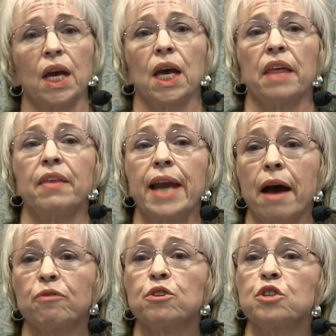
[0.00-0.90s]
that
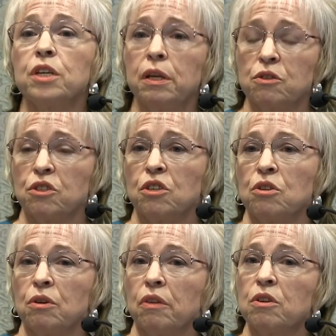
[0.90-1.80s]
after she
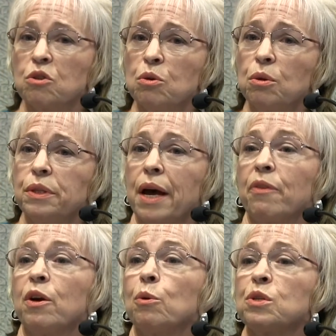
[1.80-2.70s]
instituted this cool down,
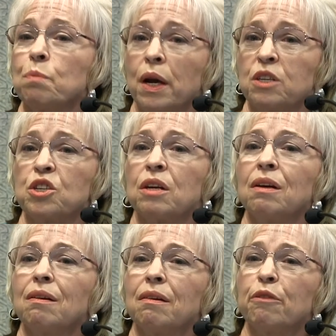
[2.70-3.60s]
there was much
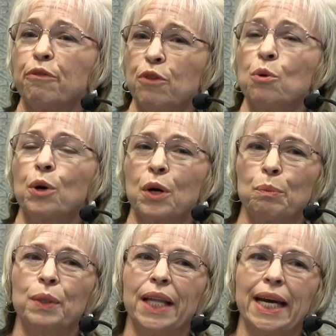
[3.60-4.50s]
fewer
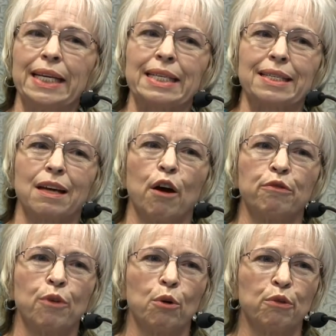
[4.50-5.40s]
complaints of
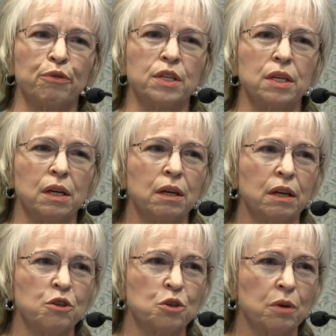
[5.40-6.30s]
vocal fatigue and
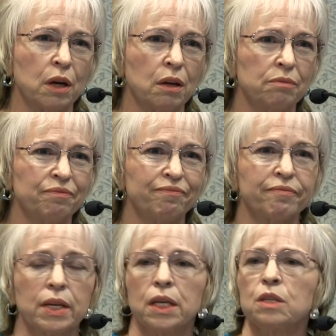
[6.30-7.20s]
injury.
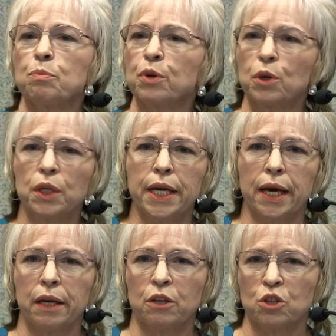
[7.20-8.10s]
It's purely
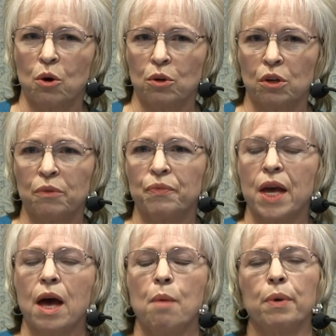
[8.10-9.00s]
anecdotal.
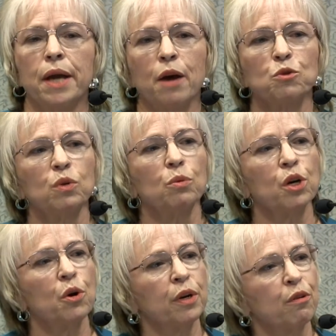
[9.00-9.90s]
But as we were
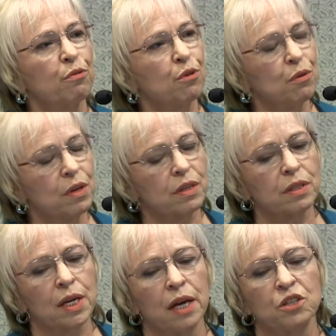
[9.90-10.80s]
going through this
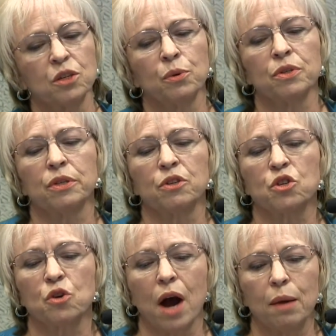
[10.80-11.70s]
and as she was
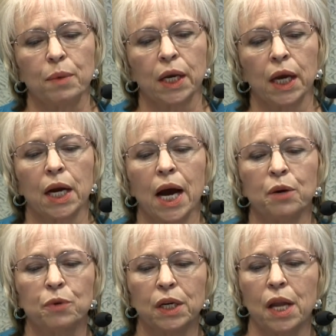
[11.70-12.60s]
describing it, I
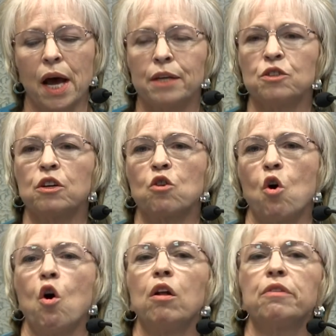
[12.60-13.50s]
realized that
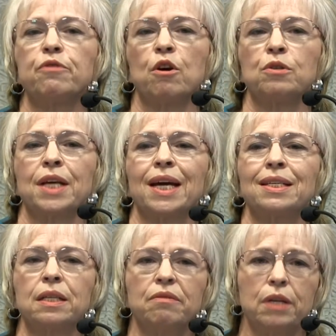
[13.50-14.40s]
all of those
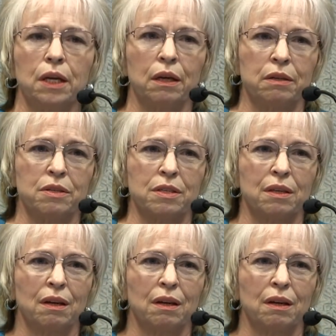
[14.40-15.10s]
activities,